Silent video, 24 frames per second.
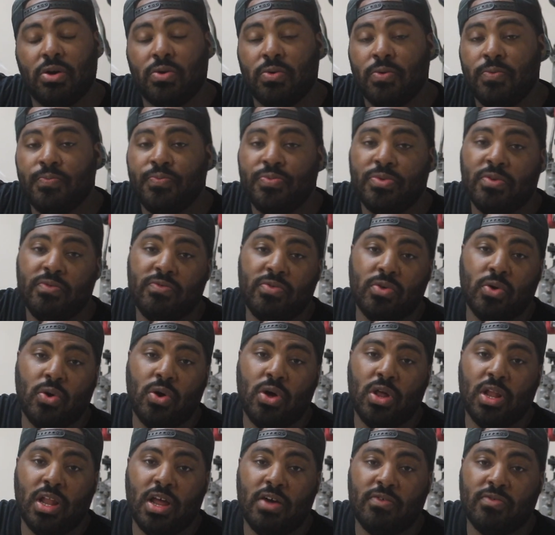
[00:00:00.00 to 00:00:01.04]
The
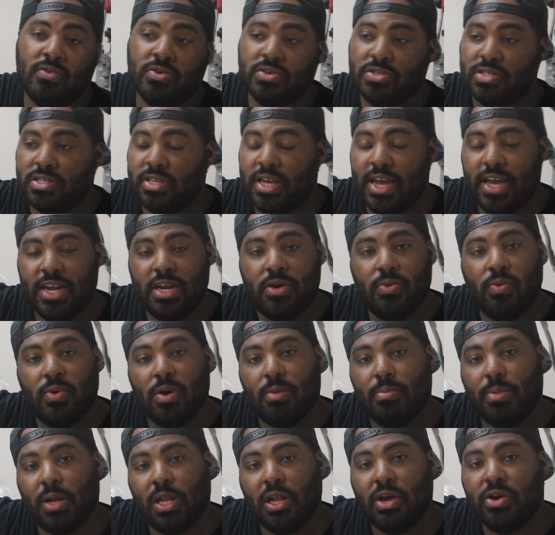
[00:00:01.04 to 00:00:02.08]
oil level's
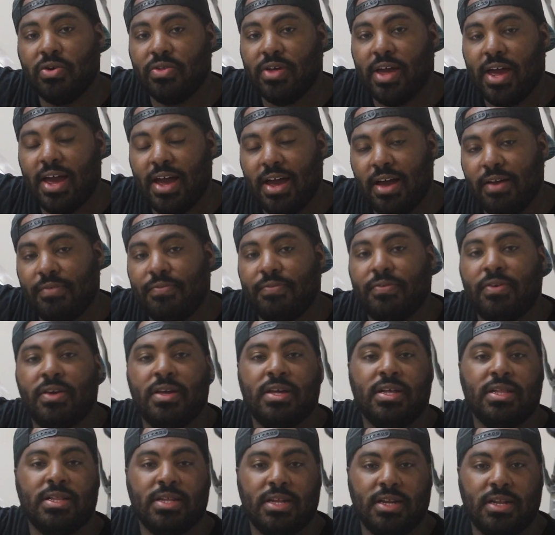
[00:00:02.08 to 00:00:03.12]
anywhere below the F,
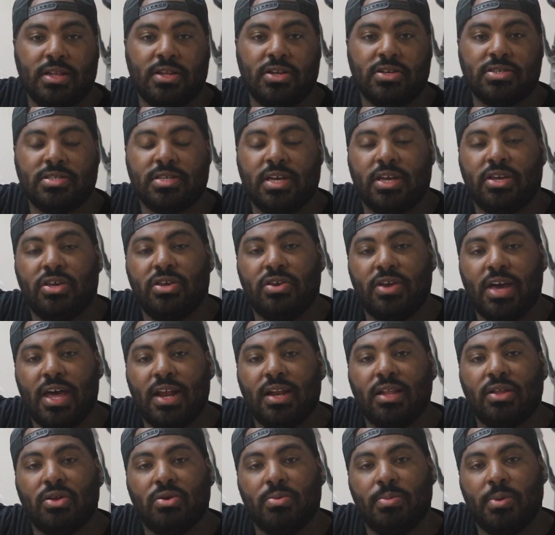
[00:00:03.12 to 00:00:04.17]
and it looks like you got
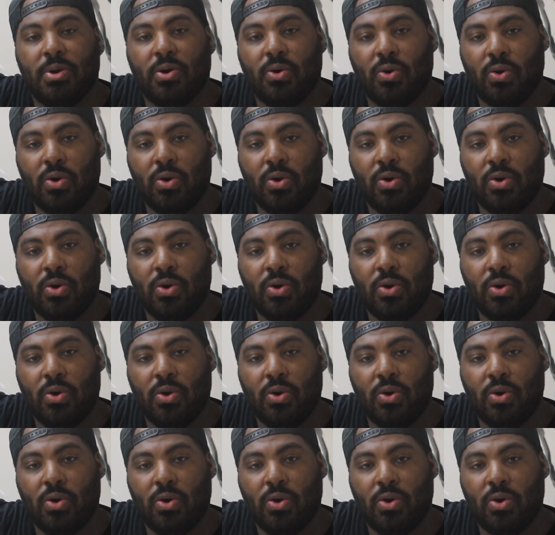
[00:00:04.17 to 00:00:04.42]
a little bit of